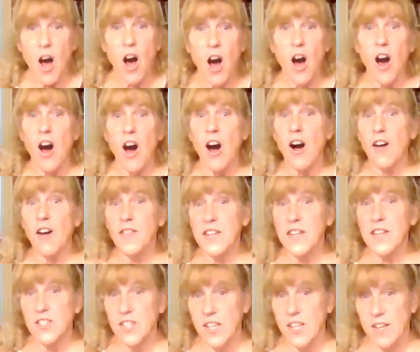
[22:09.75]
all
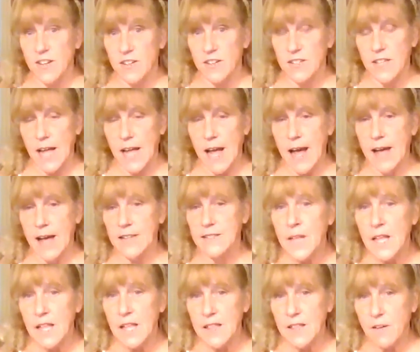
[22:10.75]
these years at
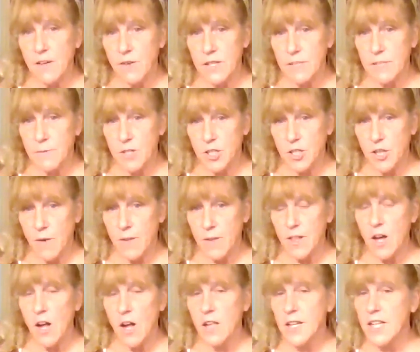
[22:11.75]
the Christmas show, at
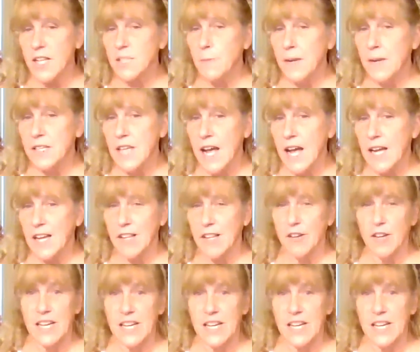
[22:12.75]
the Holiday Spectacular.